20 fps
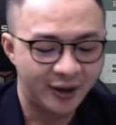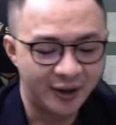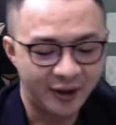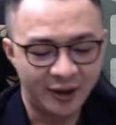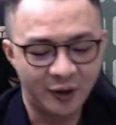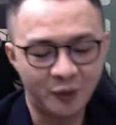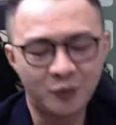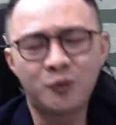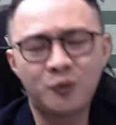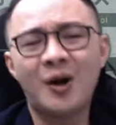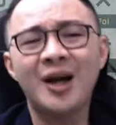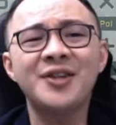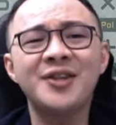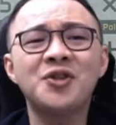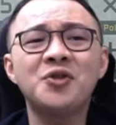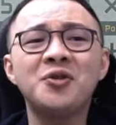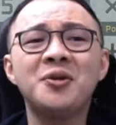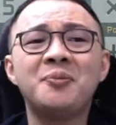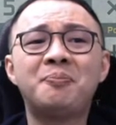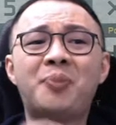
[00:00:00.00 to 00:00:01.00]
And why
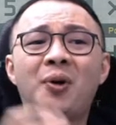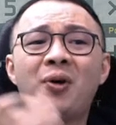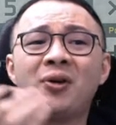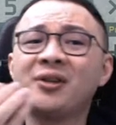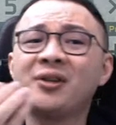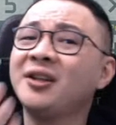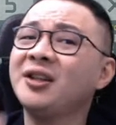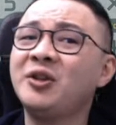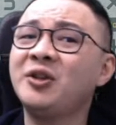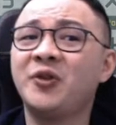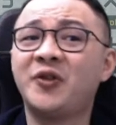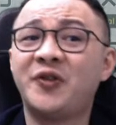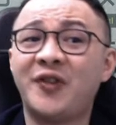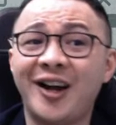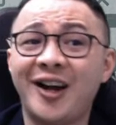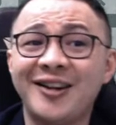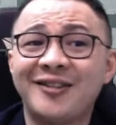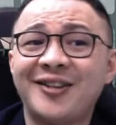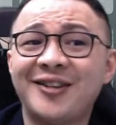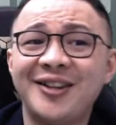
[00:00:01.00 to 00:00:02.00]
so important to
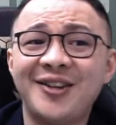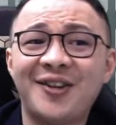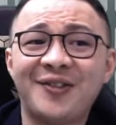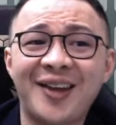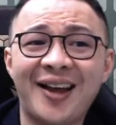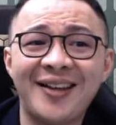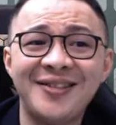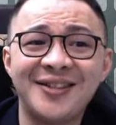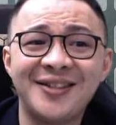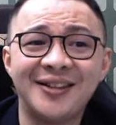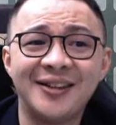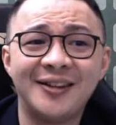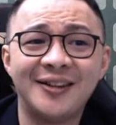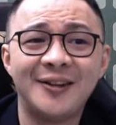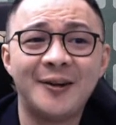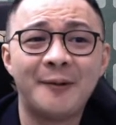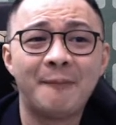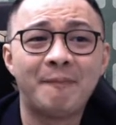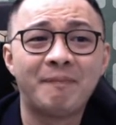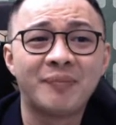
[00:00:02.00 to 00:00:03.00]
find gradient of tangent?
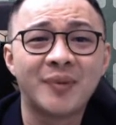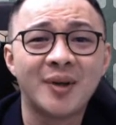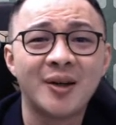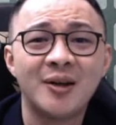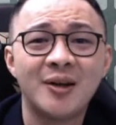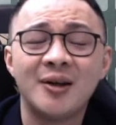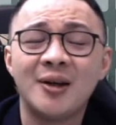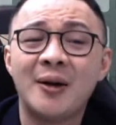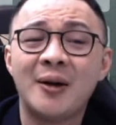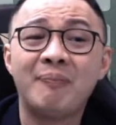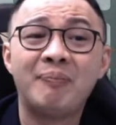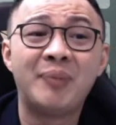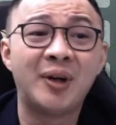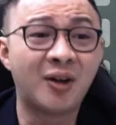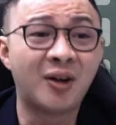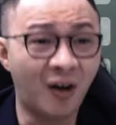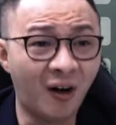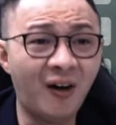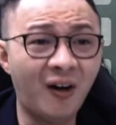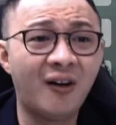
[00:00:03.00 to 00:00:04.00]

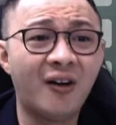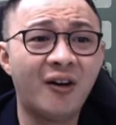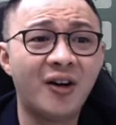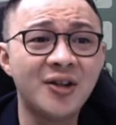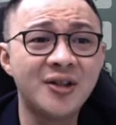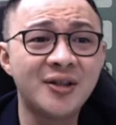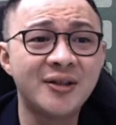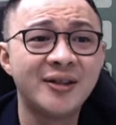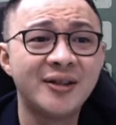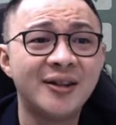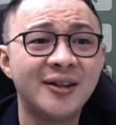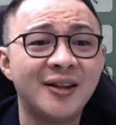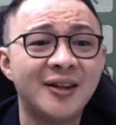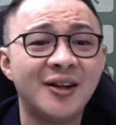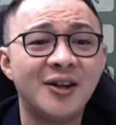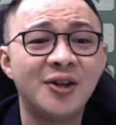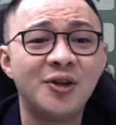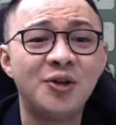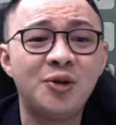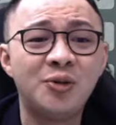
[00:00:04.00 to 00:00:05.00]
Because
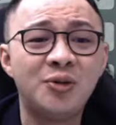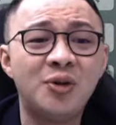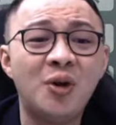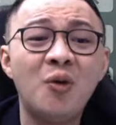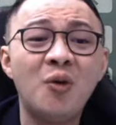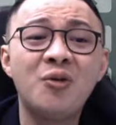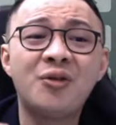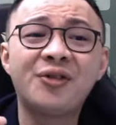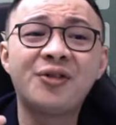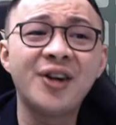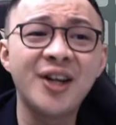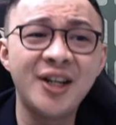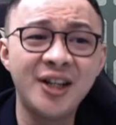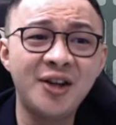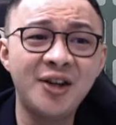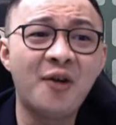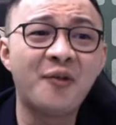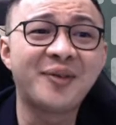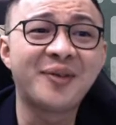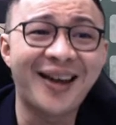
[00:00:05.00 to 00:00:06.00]
you know
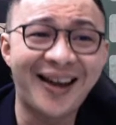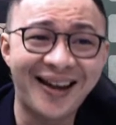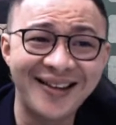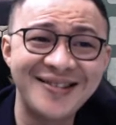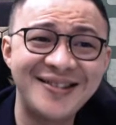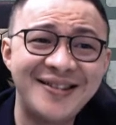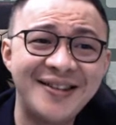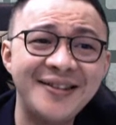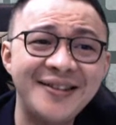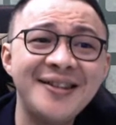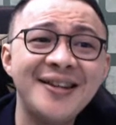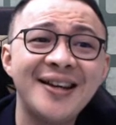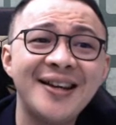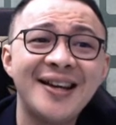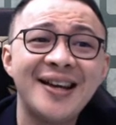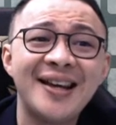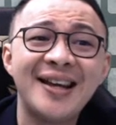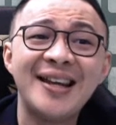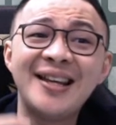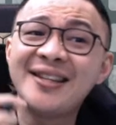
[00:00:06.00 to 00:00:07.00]
gradient of tangent
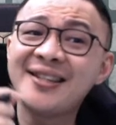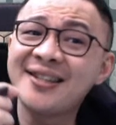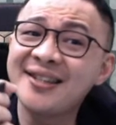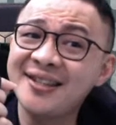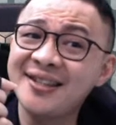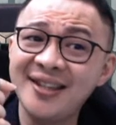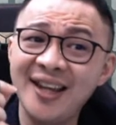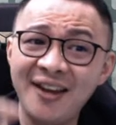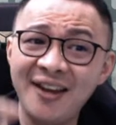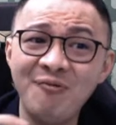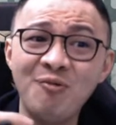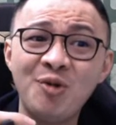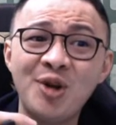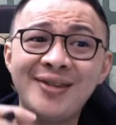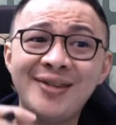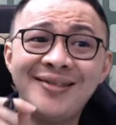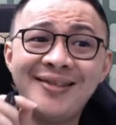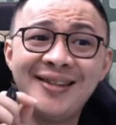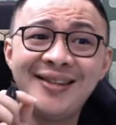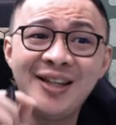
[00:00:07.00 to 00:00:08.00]
is same
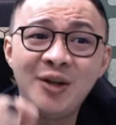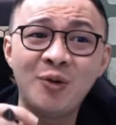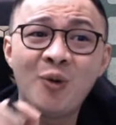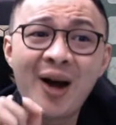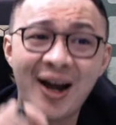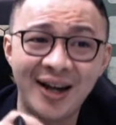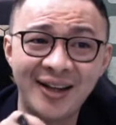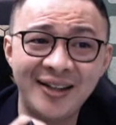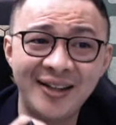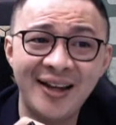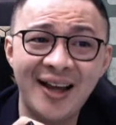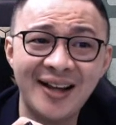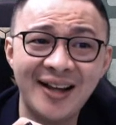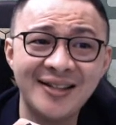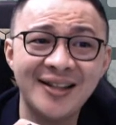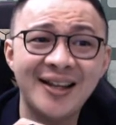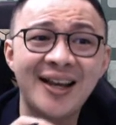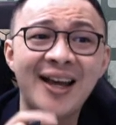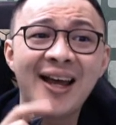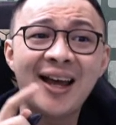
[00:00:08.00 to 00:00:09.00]
with dy dx
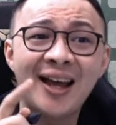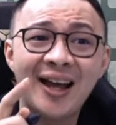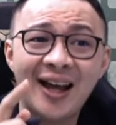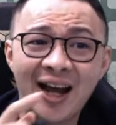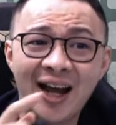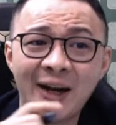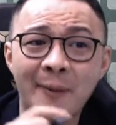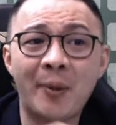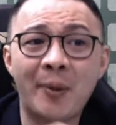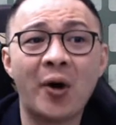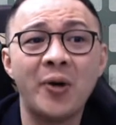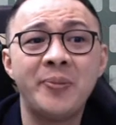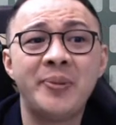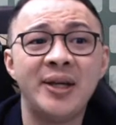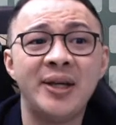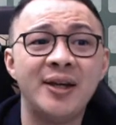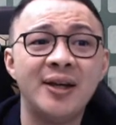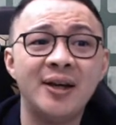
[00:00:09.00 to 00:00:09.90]
at the point P.